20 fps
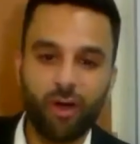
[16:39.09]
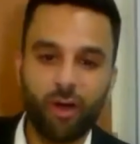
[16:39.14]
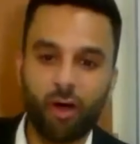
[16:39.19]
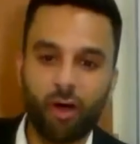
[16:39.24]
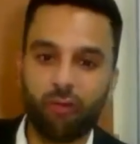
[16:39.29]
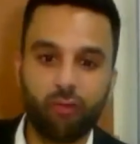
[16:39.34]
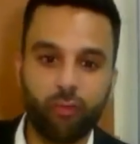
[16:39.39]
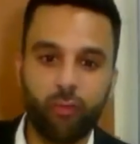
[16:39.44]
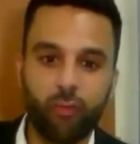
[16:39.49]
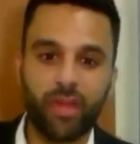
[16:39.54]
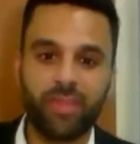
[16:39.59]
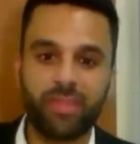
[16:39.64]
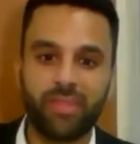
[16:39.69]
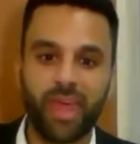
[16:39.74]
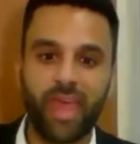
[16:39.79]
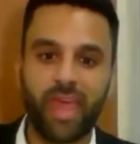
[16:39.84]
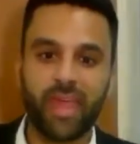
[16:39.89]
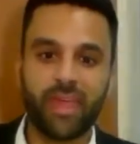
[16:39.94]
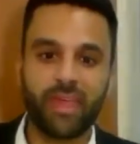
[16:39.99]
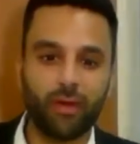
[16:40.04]
of what
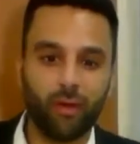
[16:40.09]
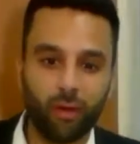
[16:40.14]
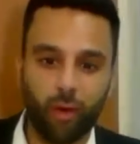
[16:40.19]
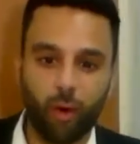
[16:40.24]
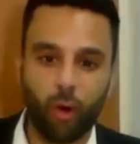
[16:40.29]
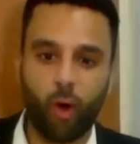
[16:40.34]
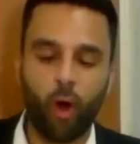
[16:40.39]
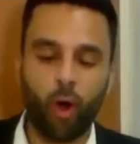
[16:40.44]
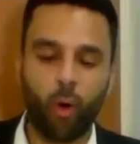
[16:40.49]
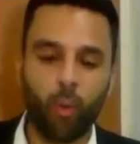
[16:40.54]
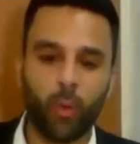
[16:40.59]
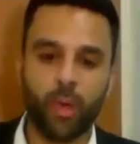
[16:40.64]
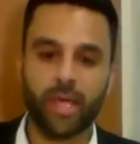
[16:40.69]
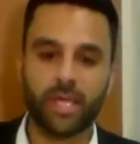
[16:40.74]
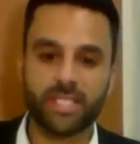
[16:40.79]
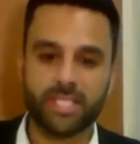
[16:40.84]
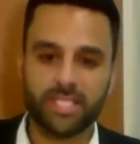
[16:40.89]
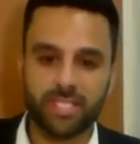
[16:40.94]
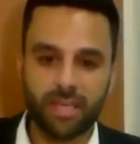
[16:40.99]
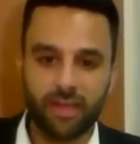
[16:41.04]
they
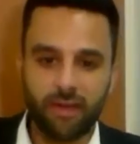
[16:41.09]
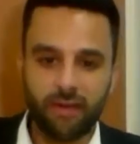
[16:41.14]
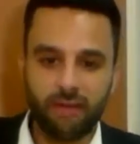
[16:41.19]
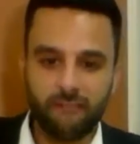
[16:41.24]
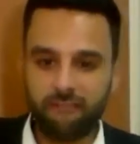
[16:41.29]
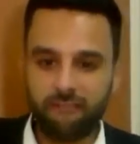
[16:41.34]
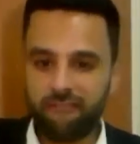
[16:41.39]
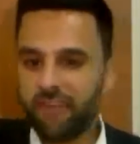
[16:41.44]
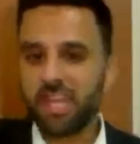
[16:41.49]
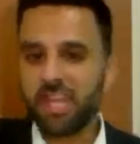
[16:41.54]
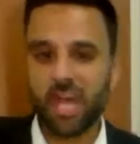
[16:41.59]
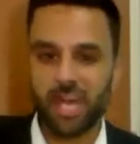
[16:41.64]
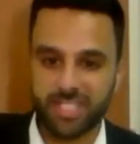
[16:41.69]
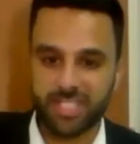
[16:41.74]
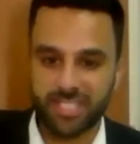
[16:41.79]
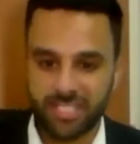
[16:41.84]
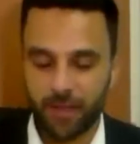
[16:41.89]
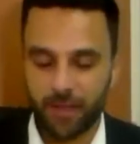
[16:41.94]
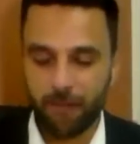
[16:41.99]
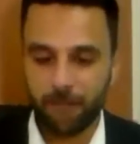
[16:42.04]
always fed us.